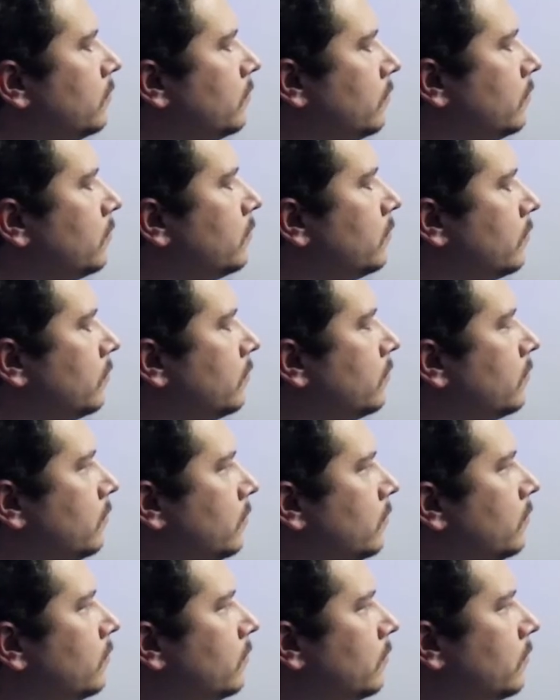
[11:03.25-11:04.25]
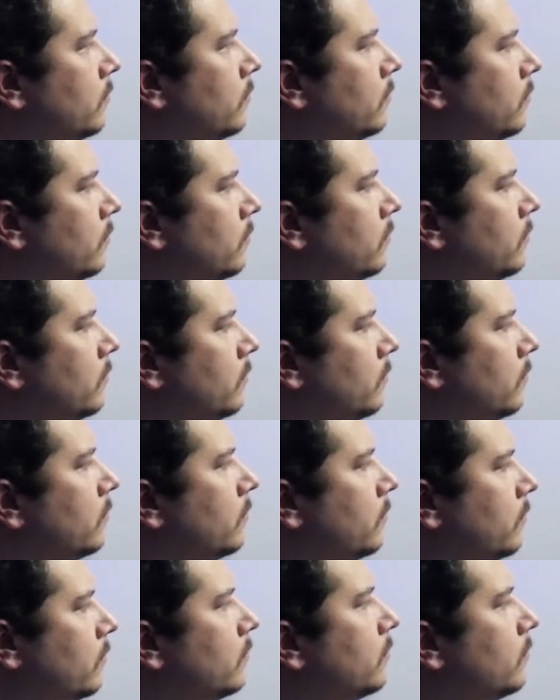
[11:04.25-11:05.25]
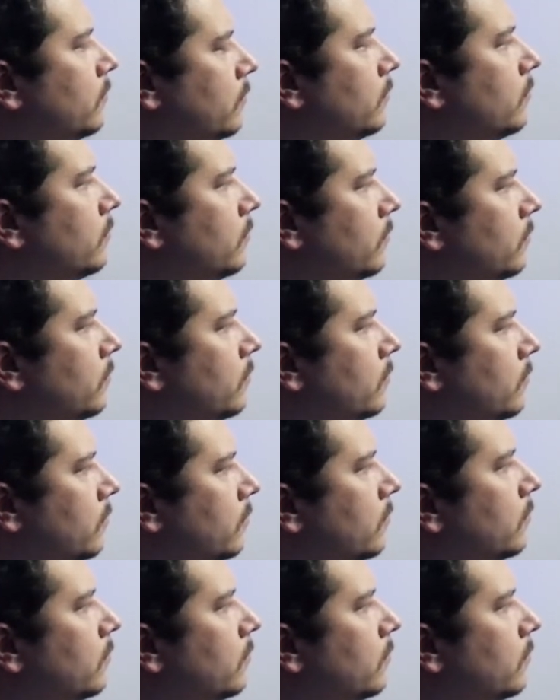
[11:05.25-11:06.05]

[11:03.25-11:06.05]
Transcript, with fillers: merging like R&B and hip hop